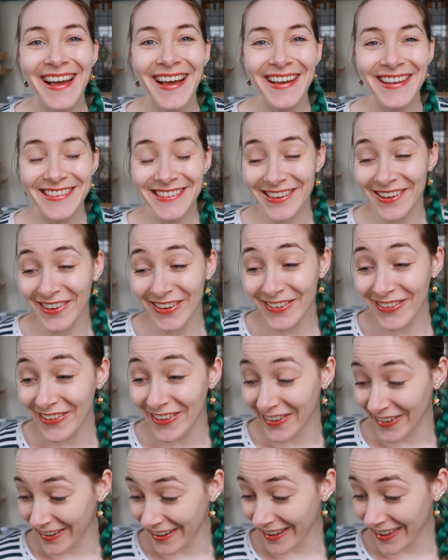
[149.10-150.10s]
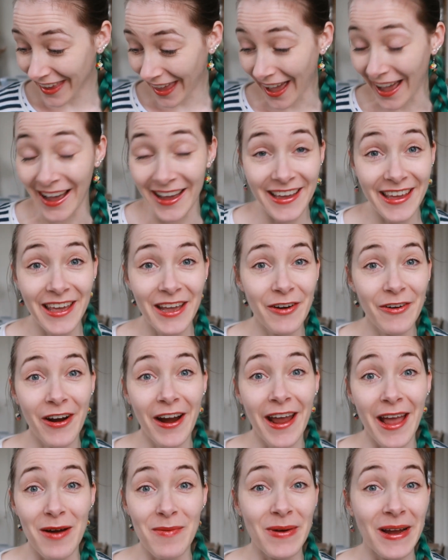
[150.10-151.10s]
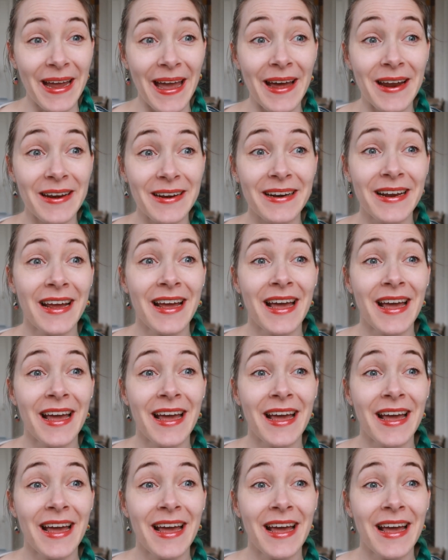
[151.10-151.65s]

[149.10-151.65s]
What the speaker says: So yeah, here I am again.